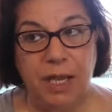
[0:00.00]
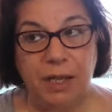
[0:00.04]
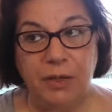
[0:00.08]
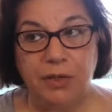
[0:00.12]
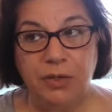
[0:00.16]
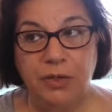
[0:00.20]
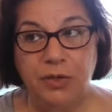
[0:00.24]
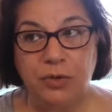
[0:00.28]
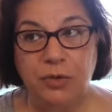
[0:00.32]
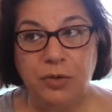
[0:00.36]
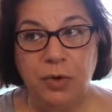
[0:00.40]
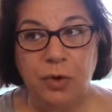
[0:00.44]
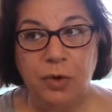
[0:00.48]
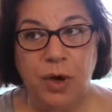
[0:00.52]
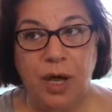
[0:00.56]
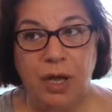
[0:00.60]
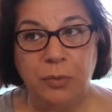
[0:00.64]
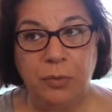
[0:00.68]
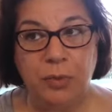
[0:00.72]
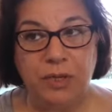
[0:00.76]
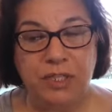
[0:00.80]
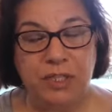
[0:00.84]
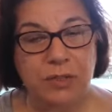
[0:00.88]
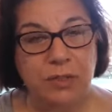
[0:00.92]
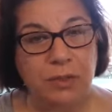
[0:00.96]
And you know, I
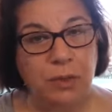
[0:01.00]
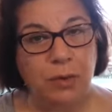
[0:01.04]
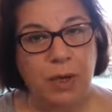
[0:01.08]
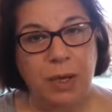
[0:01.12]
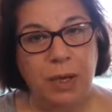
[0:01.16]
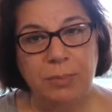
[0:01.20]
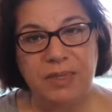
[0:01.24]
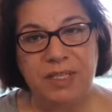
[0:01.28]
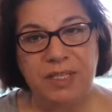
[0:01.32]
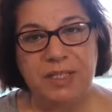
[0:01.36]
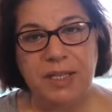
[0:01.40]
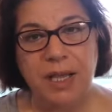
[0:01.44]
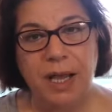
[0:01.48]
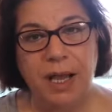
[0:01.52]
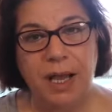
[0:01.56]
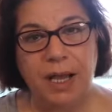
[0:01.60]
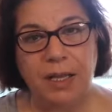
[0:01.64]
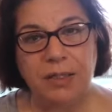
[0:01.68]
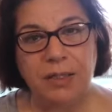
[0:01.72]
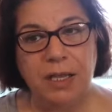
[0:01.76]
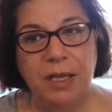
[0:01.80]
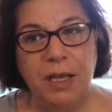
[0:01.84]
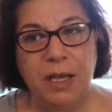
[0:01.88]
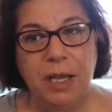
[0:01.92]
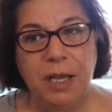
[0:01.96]
was so
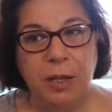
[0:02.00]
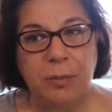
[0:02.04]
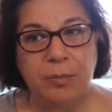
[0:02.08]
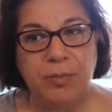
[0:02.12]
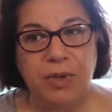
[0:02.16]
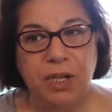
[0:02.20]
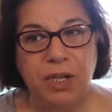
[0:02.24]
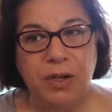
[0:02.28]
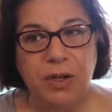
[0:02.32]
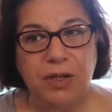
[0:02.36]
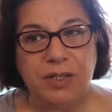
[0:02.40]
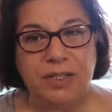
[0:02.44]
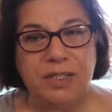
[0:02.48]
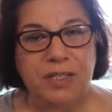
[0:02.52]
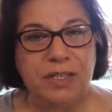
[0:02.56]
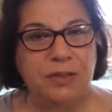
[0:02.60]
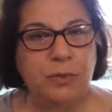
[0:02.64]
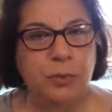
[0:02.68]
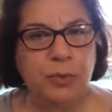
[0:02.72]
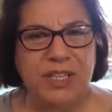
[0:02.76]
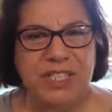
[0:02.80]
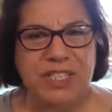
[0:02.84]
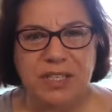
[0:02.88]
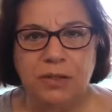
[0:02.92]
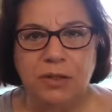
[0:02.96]
upset because
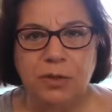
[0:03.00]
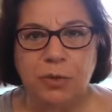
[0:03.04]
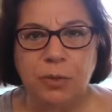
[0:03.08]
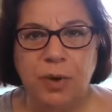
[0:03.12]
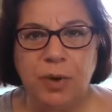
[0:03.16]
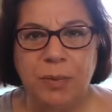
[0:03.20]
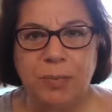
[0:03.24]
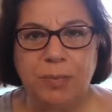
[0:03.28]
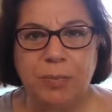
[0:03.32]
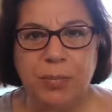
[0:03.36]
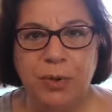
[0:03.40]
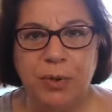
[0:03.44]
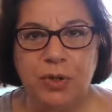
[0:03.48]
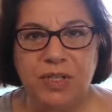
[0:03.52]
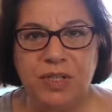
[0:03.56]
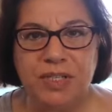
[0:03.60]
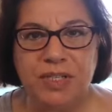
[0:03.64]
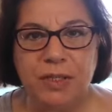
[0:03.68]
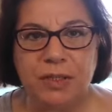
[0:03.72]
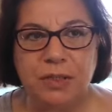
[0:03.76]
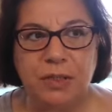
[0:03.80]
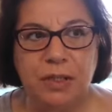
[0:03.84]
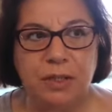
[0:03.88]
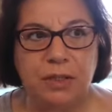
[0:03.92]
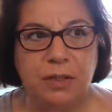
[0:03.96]
it wasn't one
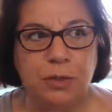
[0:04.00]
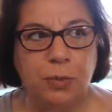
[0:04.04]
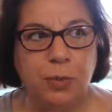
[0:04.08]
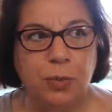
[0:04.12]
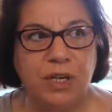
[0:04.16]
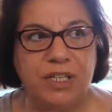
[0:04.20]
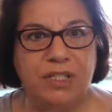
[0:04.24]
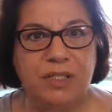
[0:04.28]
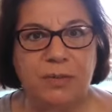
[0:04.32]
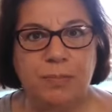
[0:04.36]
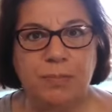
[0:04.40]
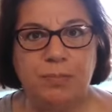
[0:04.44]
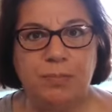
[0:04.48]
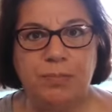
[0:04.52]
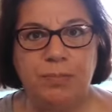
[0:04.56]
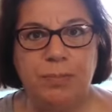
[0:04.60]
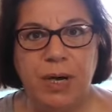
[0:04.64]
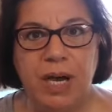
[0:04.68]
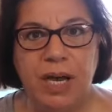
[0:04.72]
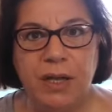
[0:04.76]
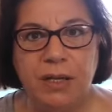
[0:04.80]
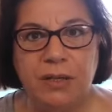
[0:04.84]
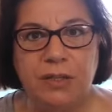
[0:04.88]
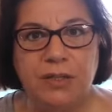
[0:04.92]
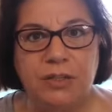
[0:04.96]
person, it was
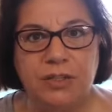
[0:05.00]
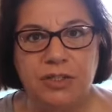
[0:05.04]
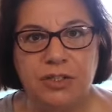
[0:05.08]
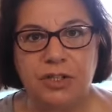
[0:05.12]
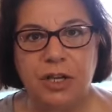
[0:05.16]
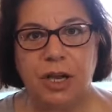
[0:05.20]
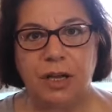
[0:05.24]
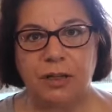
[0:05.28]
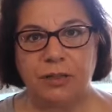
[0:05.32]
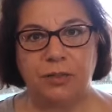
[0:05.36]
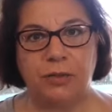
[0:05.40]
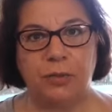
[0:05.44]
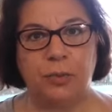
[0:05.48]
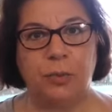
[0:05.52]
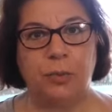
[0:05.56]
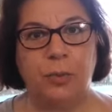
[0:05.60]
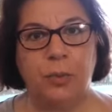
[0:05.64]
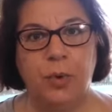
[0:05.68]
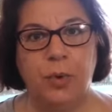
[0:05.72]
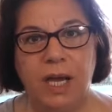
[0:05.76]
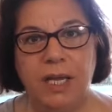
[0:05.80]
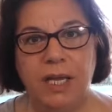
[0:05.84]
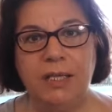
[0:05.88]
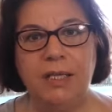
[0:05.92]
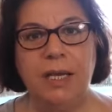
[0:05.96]
bunch at
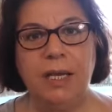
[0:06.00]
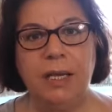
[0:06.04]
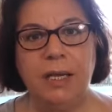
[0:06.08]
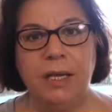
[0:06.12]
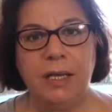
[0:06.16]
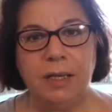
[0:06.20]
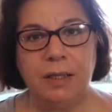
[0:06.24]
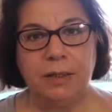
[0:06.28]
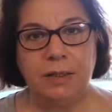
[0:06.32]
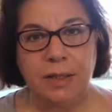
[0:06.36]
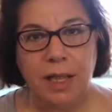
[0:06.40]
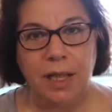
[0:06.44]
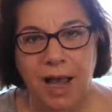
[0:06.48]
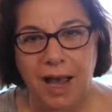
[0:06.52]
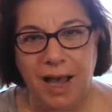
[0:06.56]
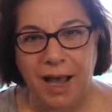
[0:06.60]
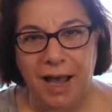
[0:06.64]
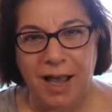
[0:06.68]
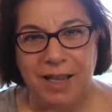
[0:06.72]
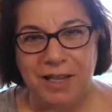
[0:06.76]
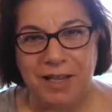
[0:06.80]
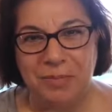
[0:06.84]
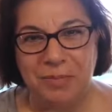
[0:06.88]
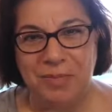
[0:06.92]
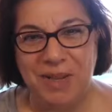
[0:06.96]
one
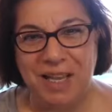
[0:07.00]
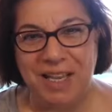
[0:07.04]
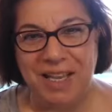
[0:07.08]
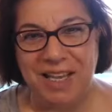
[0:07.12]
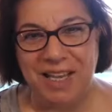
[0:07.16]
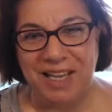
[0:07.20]
time.